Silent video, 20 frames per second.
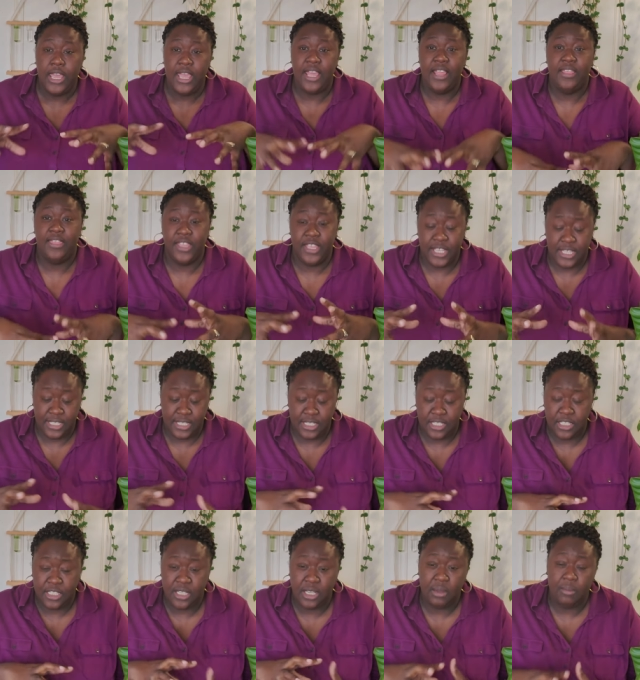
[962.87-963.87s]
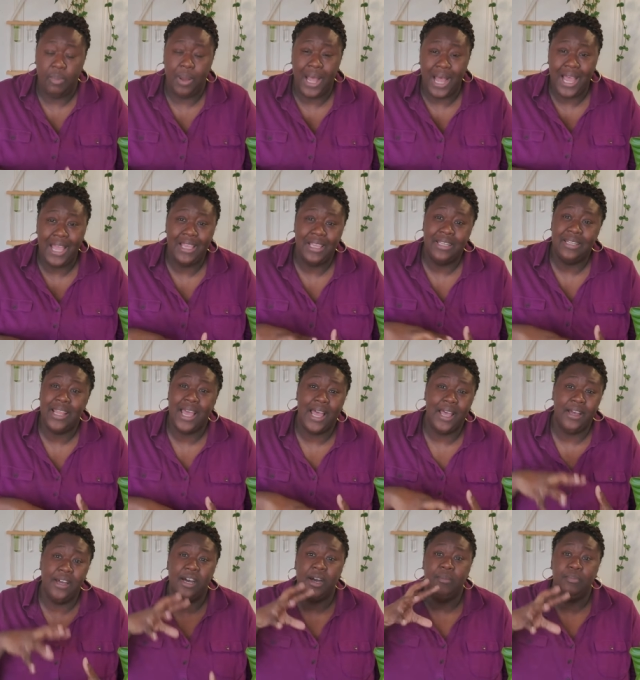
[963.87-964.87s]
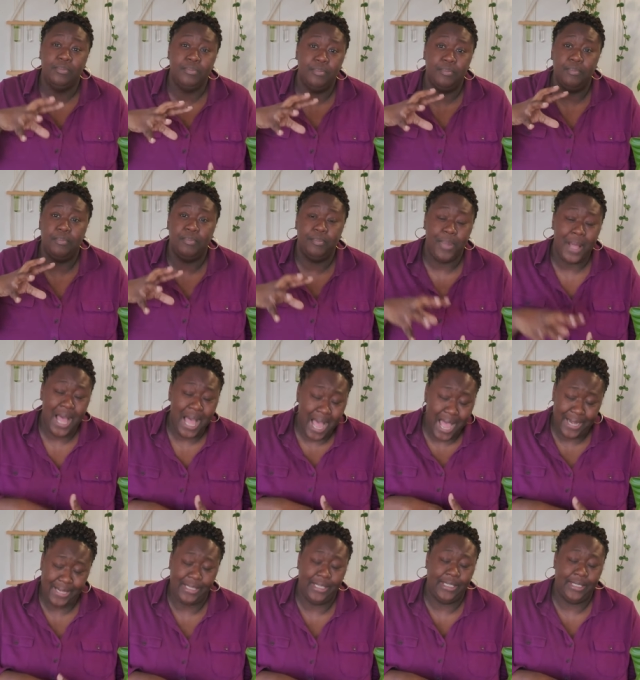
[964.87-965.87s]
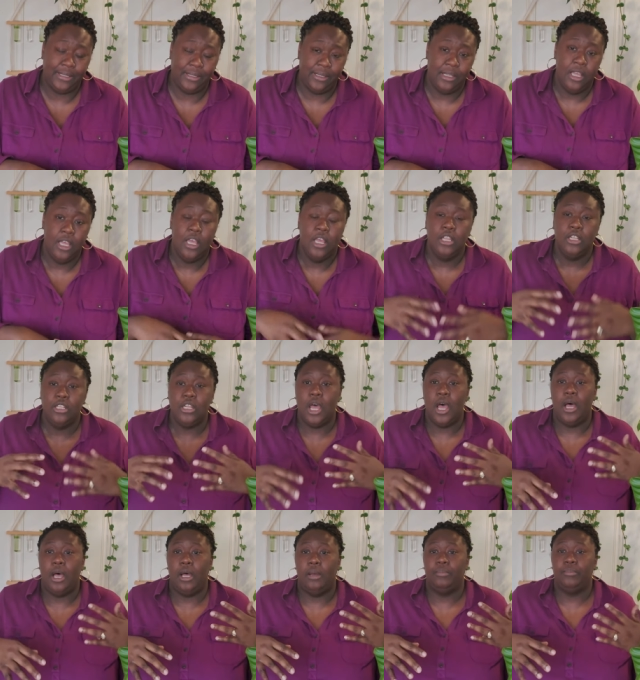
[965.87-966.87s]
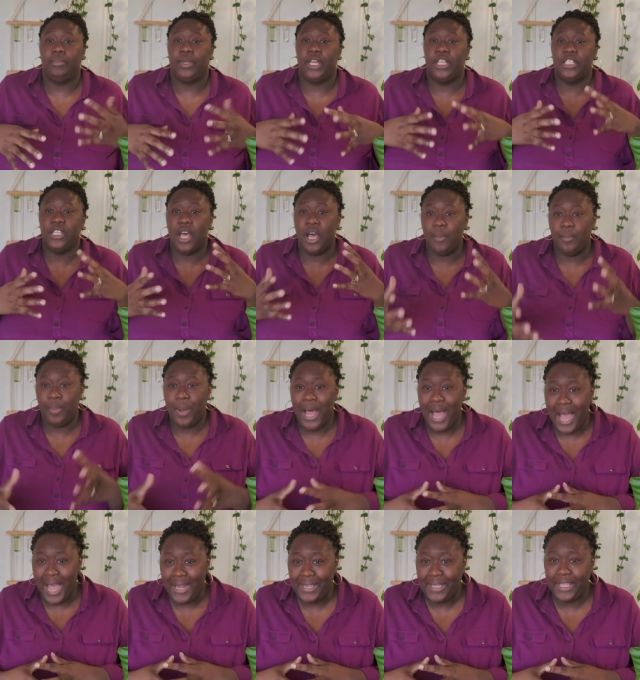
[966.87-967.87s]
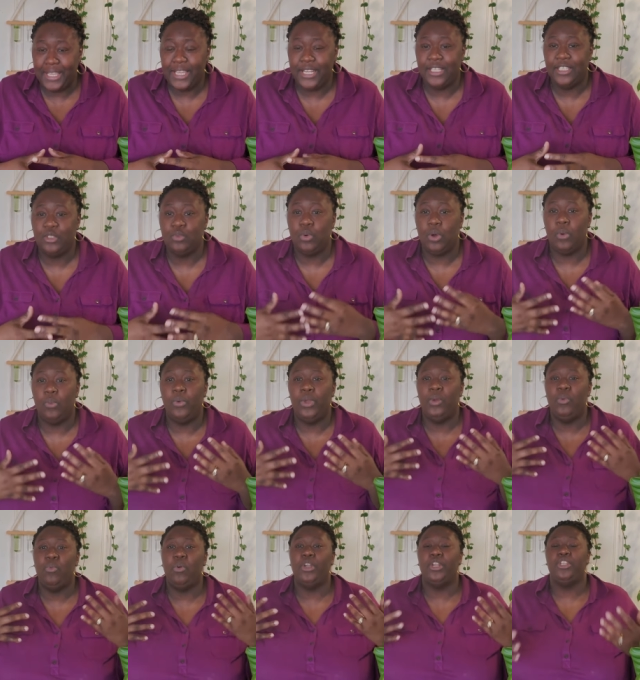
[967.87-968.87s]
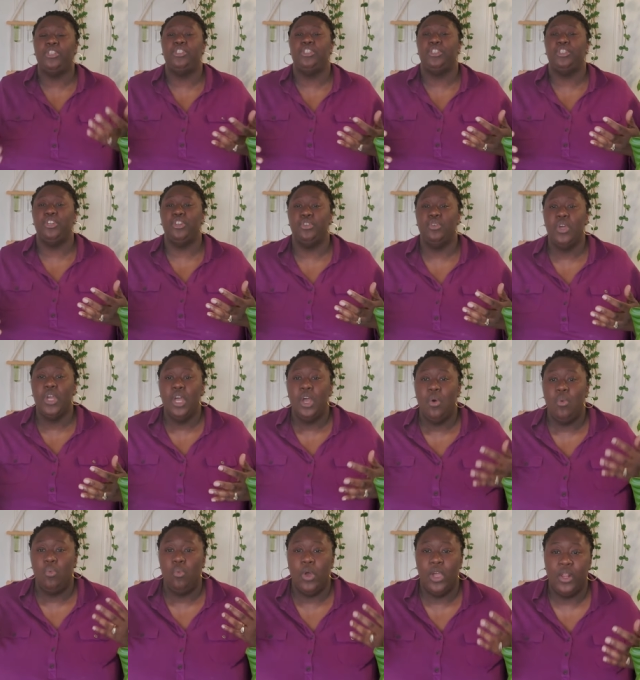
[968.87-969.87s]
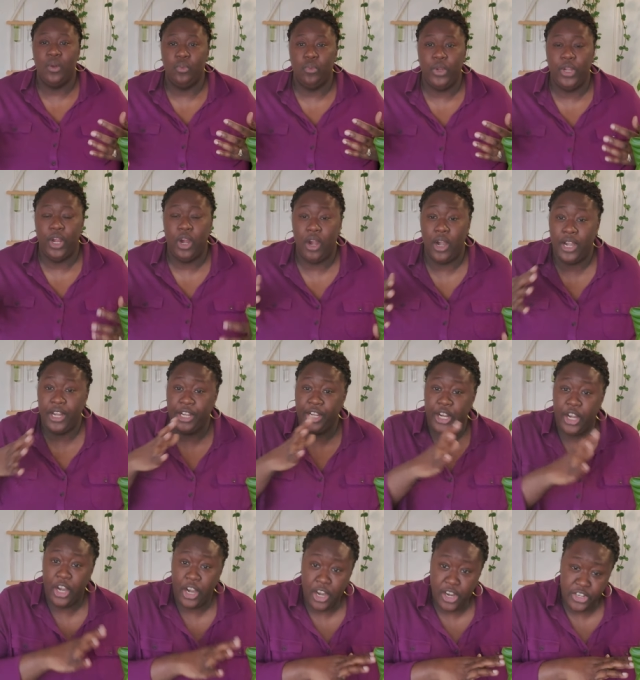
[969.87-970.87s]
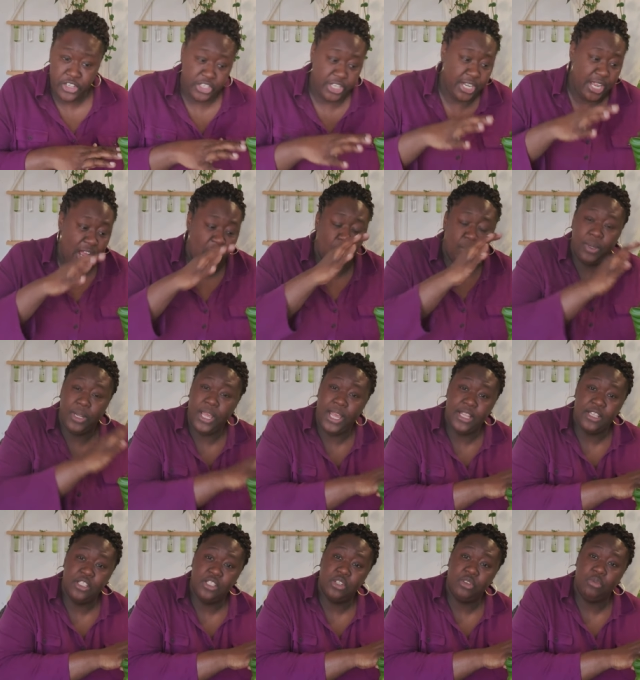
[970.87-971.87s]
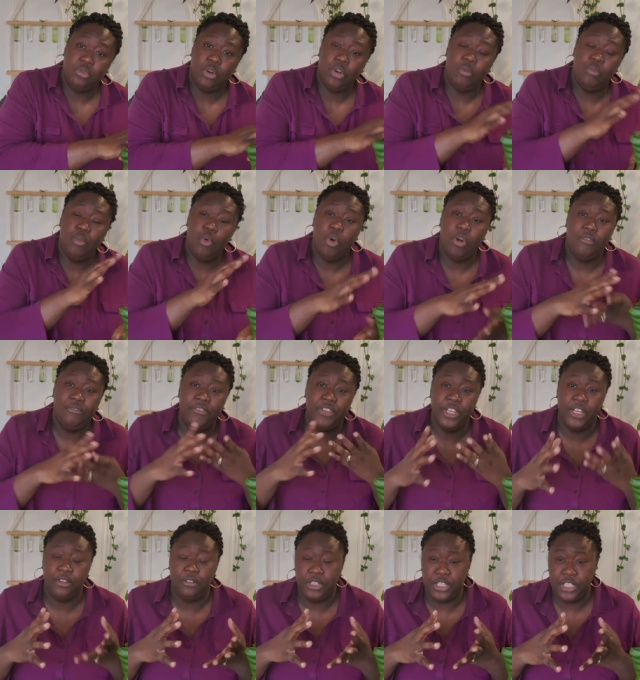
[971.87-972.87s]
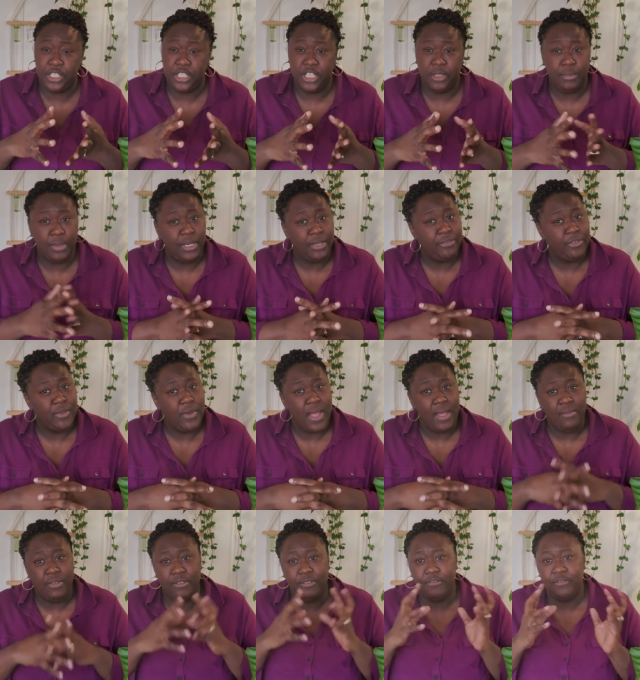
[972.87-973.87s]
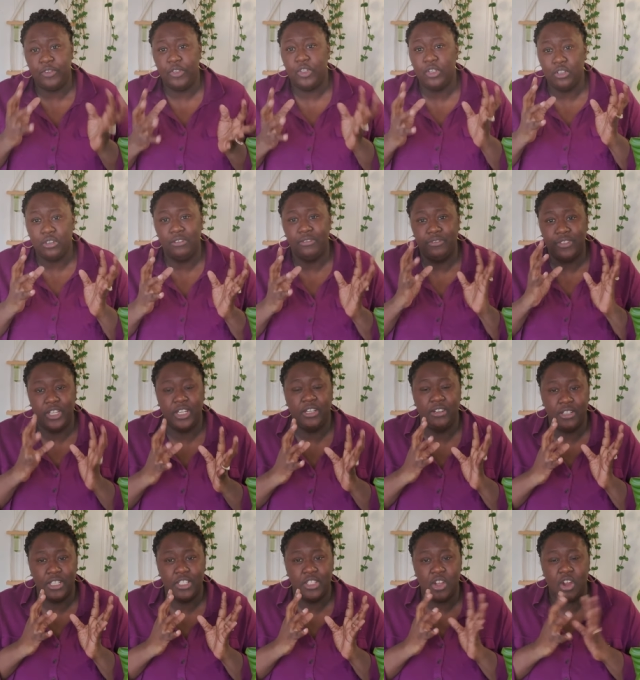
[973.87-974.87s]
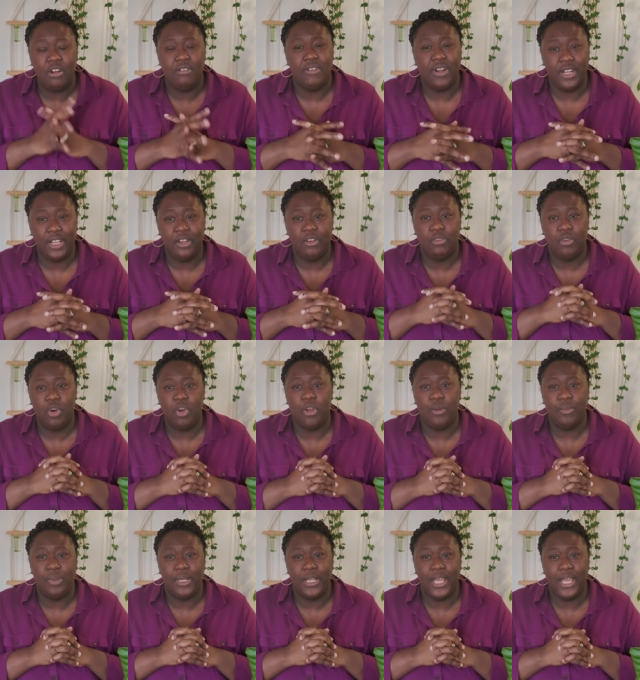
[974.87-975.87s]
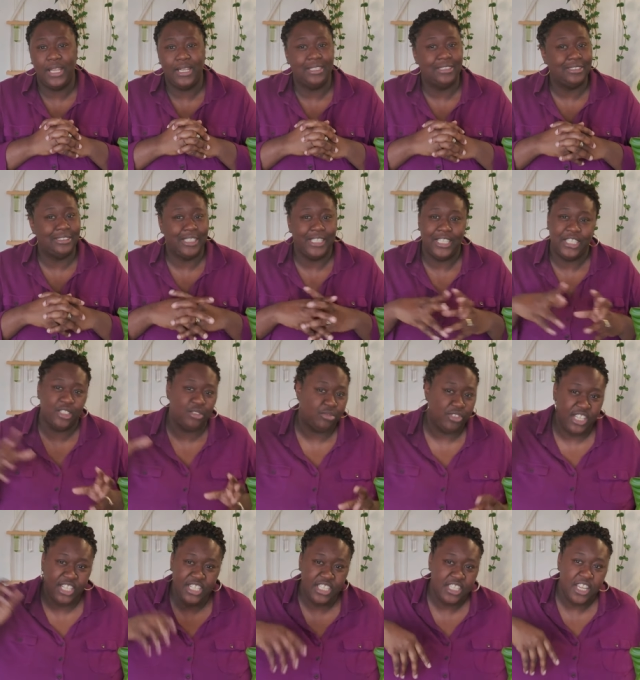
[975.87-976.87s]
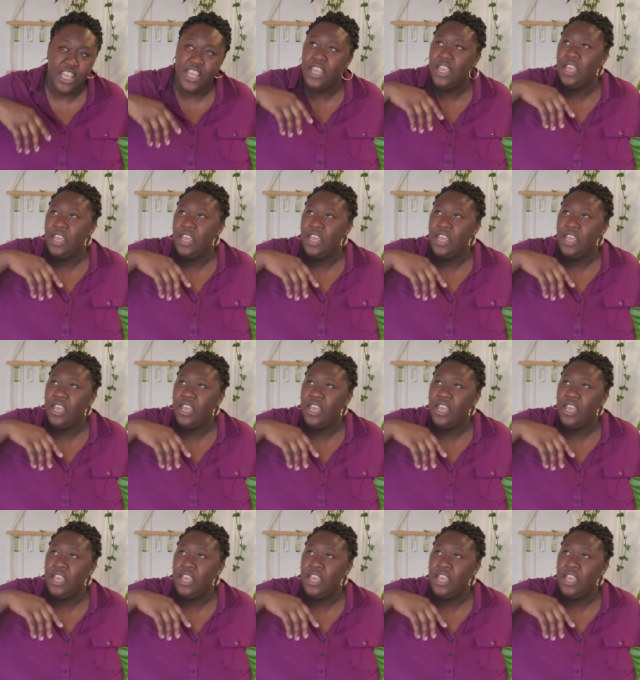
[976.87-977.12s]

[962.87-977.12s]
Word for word: in the existing pot and not up pot it. Because um, up potting it is what we want to do when we are encouraging our plants to grow more vigorously. But if you have a full, vigorous, already growing plant, let's say it's reached